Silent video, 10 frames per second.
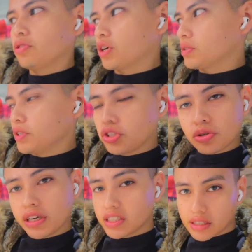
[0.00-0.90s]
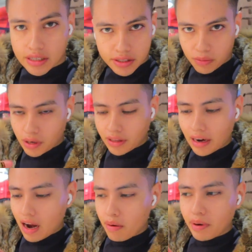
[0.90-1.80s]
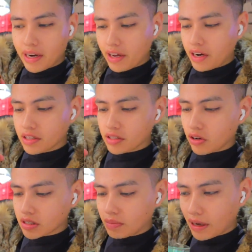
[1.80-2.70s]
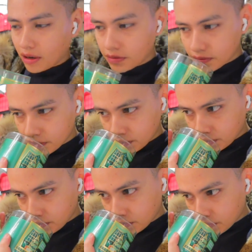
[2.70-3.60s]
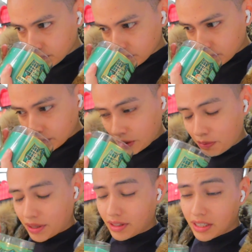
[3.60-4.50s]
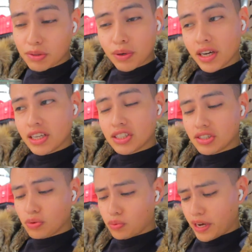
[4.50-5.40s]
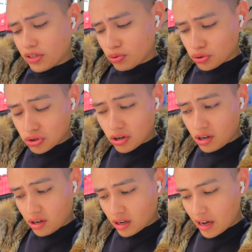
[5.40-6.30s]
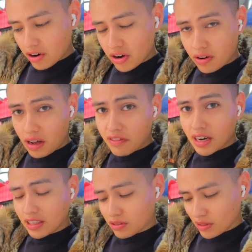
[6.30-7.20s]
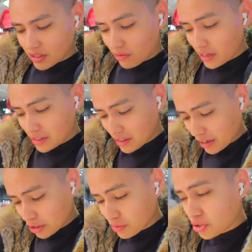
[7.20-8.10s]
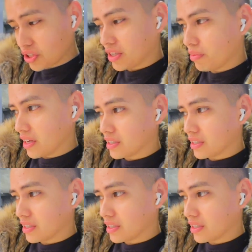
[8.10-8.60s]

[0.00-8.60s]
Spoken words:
Christmas tree scented one that everybody here talks about. But this one is way too strong. I don't know. I feel like this one doesn't really smell like Christmas tree to me.